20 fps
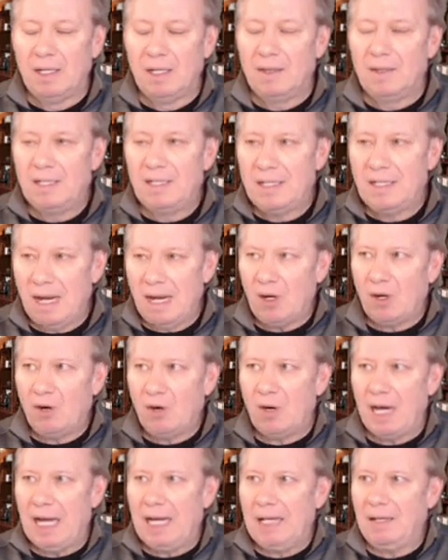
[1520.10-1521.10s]
The
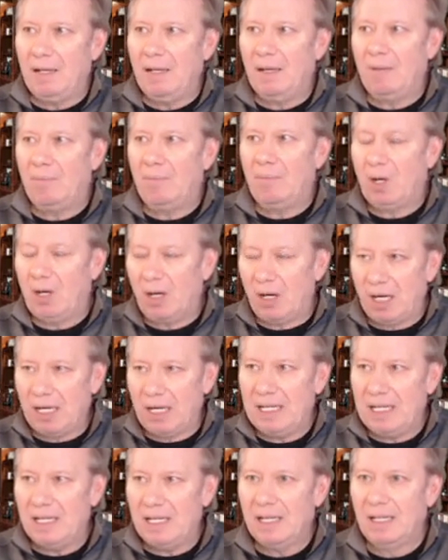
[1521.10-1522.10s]
Democrat
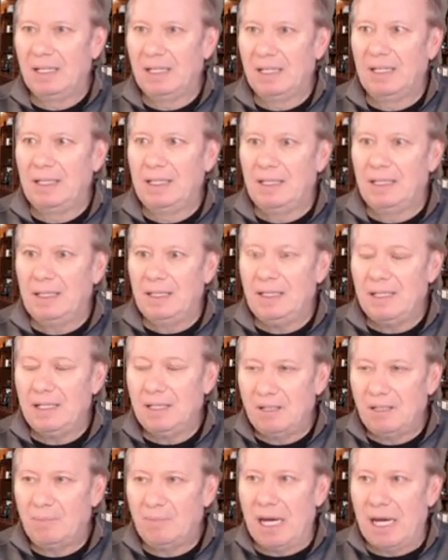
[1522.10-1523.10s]
Party
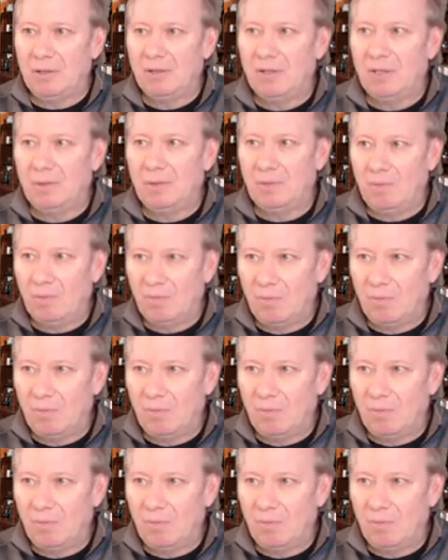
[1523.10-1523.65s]
is about to,